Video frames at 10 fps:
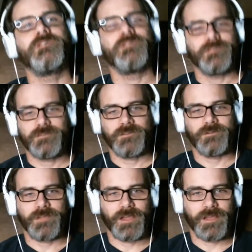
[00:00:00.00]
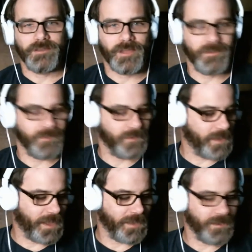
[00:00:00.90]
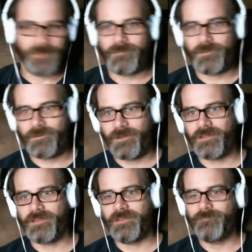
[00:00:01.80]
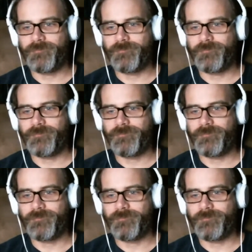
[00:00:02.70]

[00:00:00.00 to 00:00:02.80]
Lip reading: So yeah, I did add him correctly.